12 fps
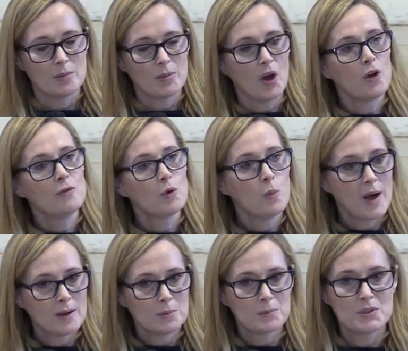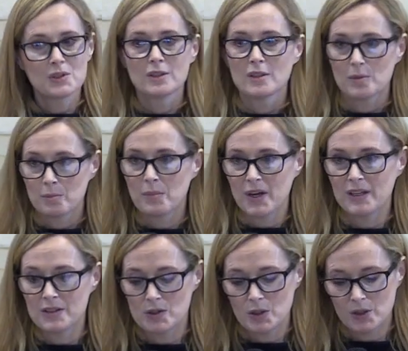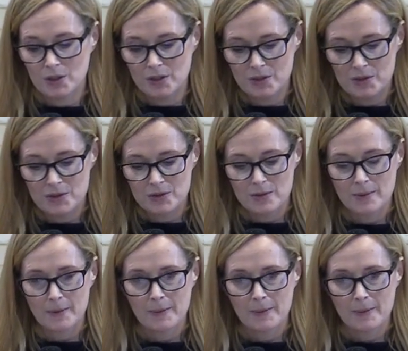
but overwhelmed by his goodness.